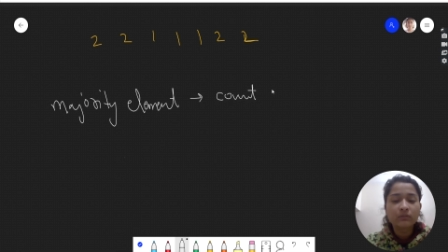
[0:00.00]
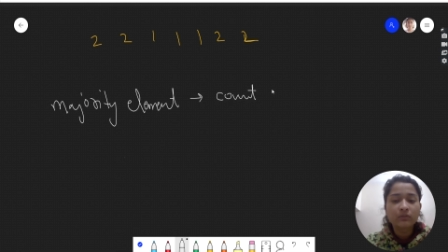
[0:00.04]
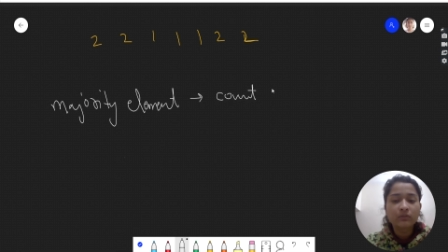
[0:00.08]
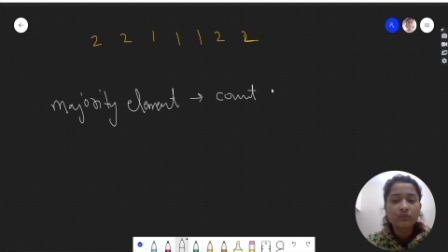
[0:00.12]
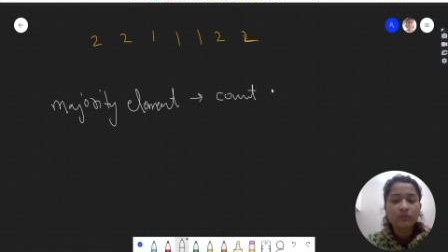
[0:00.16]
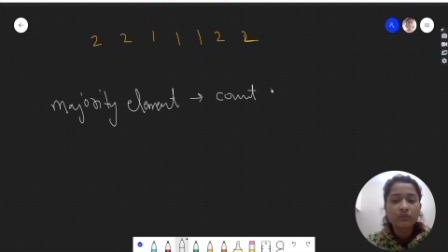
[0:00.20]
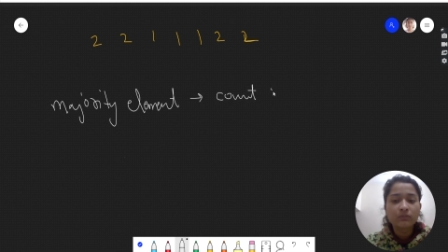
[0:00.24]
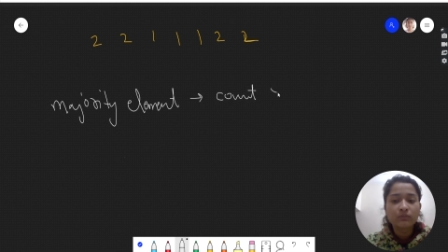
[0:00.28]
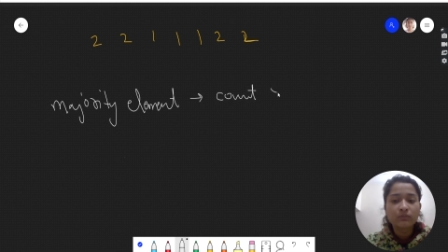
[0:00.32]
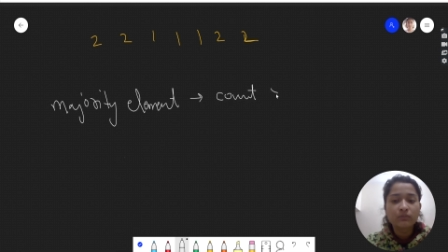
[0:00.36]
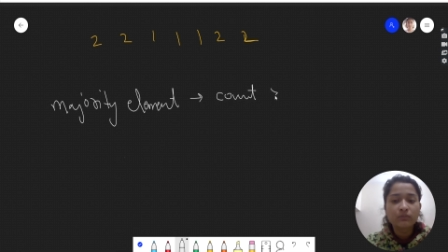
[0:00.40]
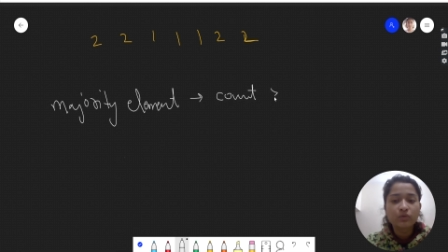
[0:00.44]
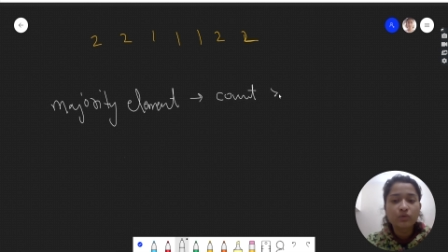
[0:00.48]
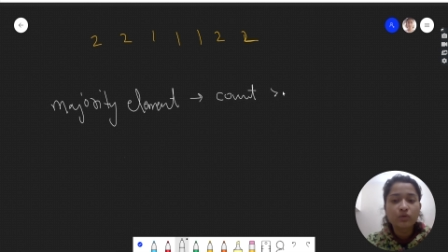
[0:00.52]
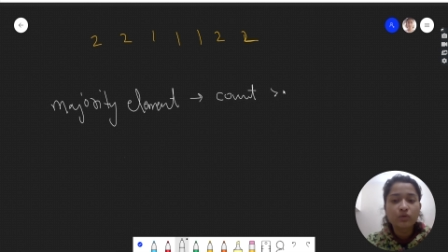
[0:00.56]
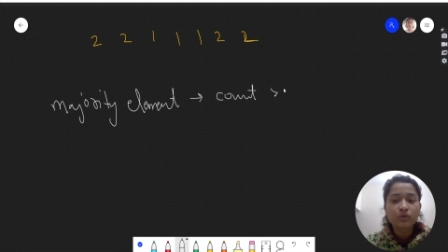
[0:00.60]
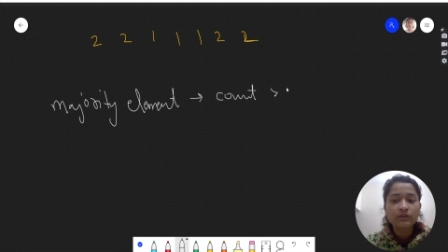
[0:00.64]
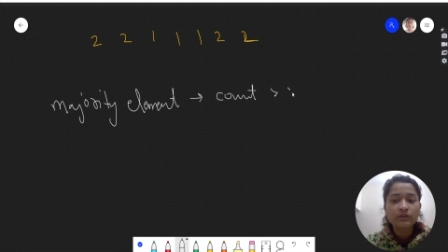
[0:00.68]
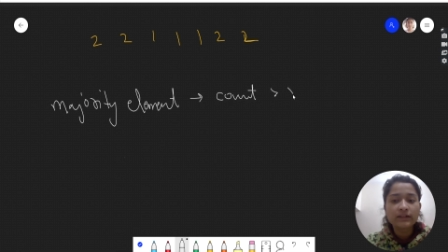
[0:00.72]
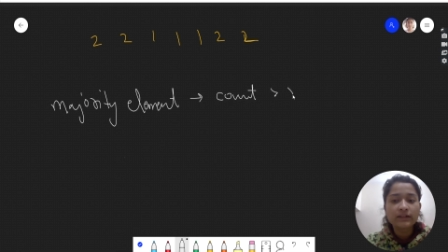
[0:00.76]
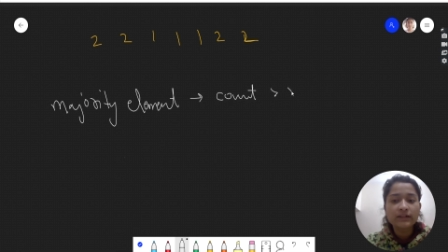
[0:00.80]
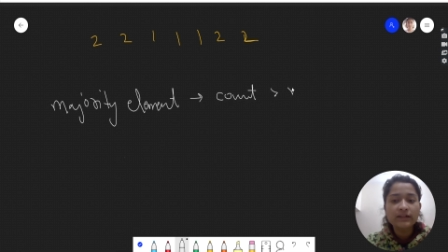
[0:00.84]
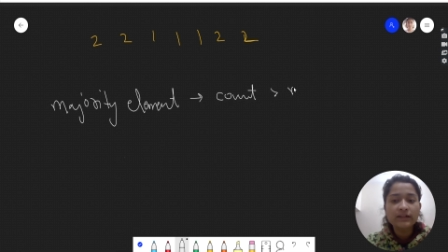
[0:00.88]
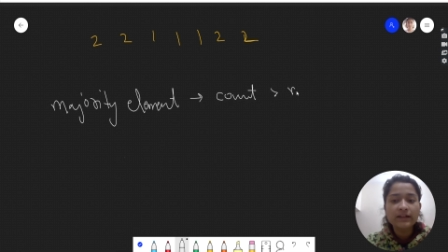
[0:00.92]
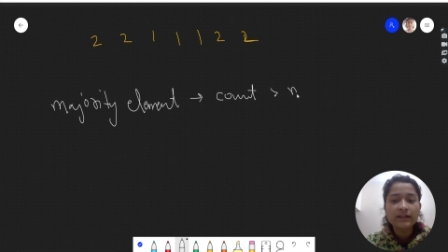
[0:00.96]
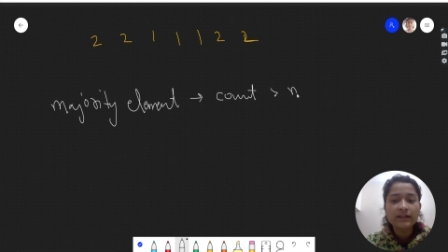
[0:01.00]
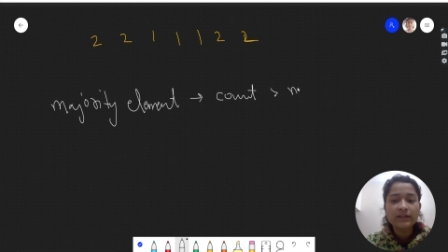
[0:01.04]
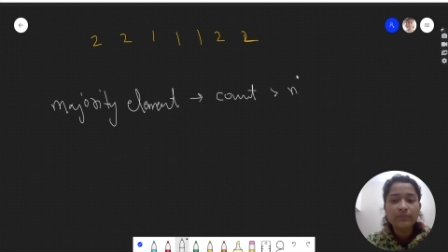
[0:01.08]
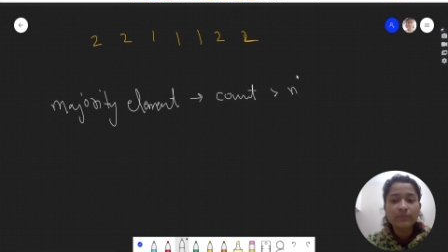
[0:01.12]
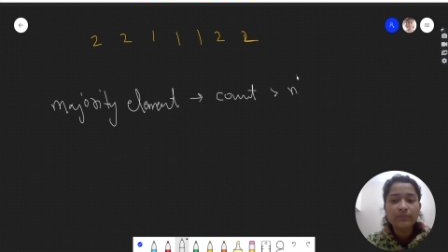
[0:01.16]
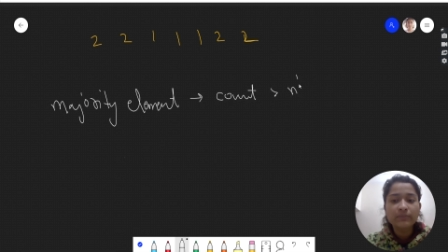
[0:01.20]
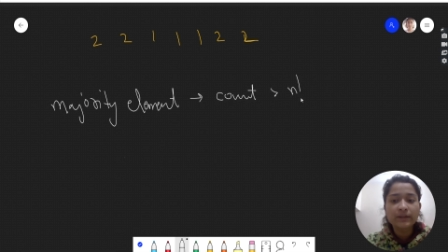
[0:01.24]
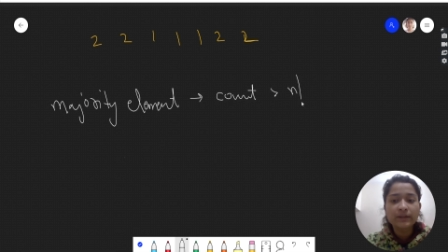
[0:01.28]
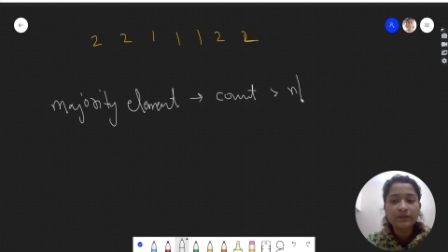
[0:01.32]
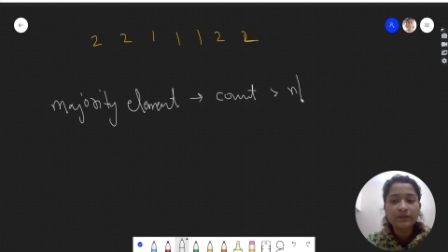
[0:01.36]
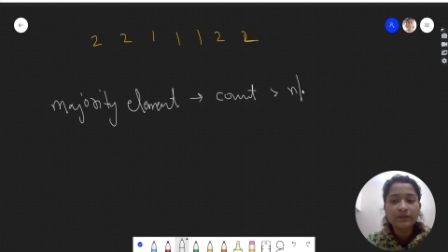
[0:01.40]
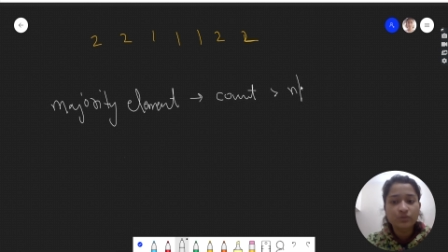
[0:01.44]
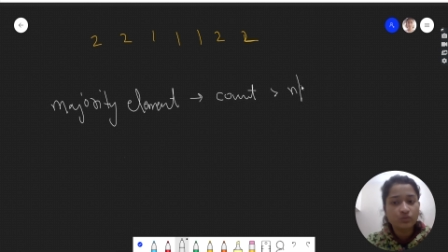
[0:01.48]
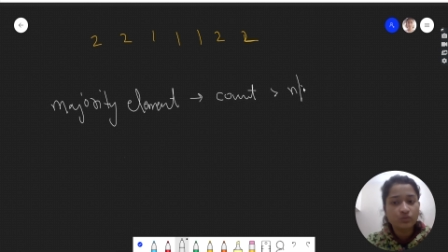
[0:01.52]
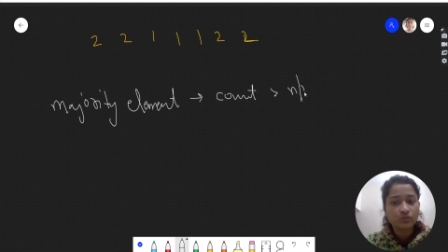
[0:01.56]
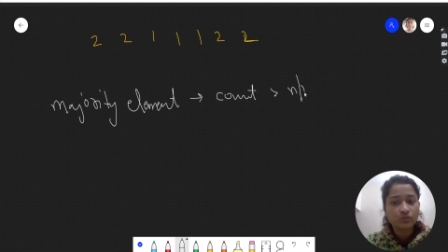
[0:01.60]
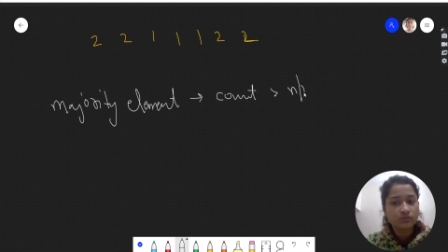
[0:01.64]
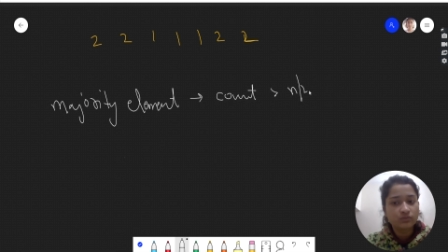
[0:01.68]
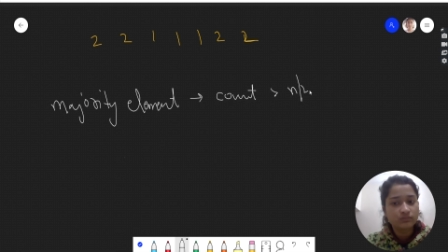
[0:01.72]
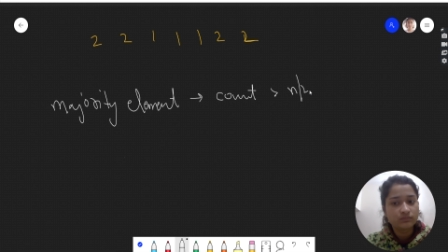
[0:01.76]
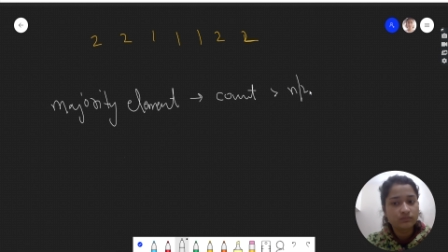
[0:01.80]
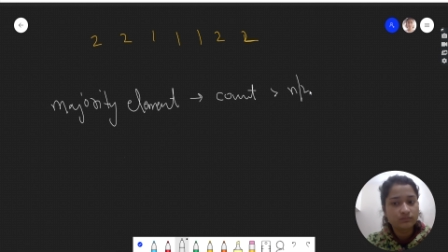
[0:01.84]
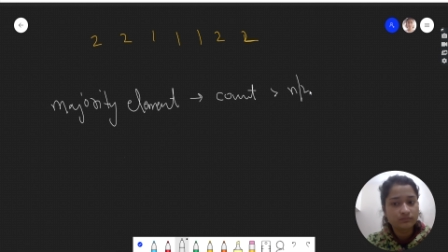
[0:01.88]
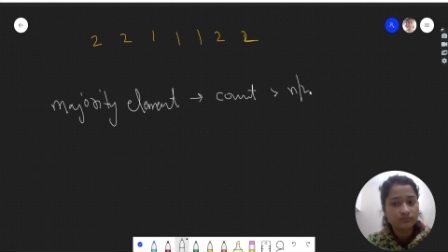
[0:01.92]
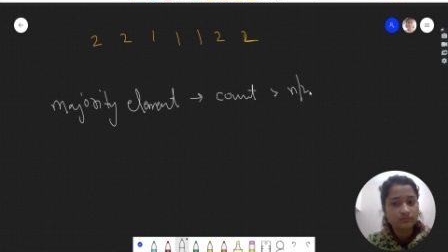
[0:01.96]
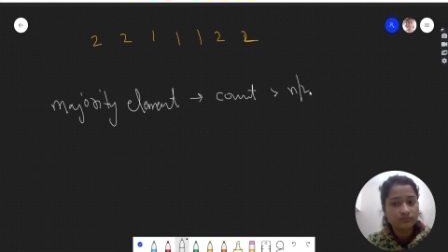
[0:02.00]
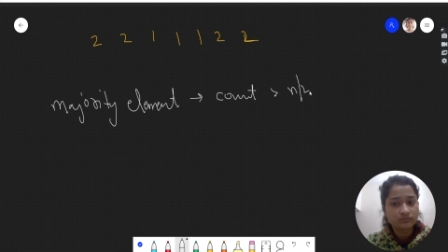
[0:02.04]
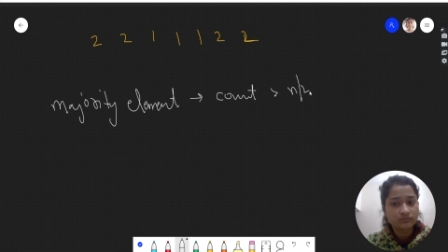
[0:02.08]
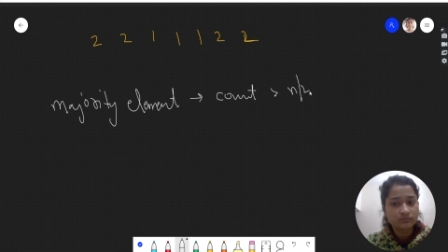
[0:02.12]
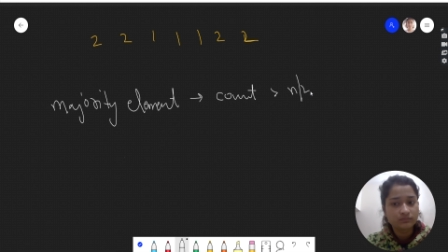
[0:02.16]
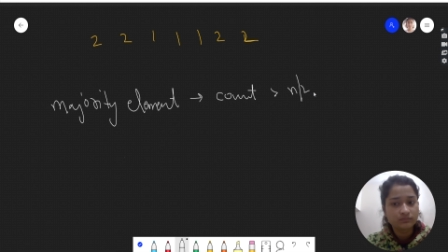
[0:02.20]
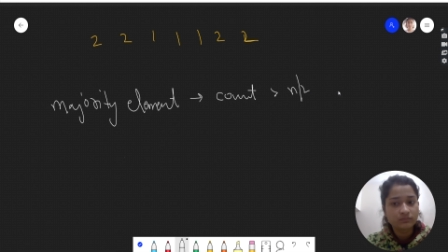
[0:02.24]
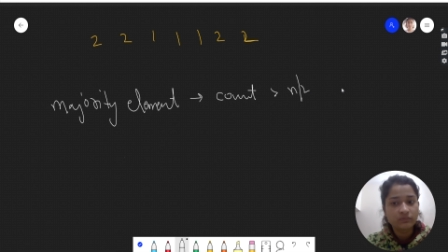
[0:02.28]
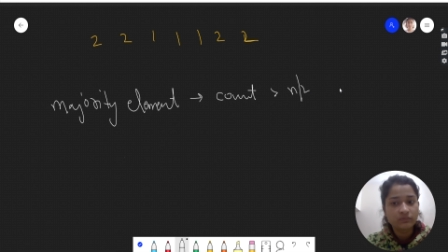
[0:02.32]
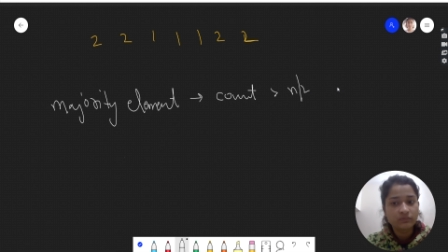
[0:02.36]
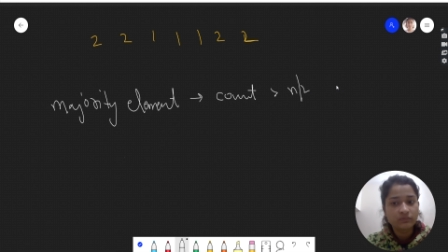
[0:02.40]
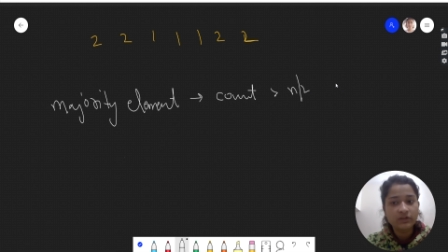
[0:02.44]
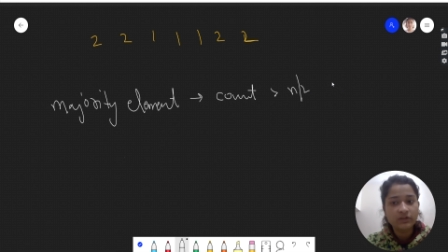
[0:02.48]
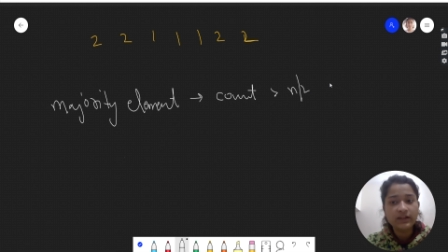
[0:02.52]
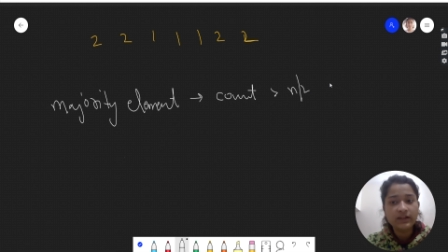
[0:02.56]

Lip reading: more than n by 2, where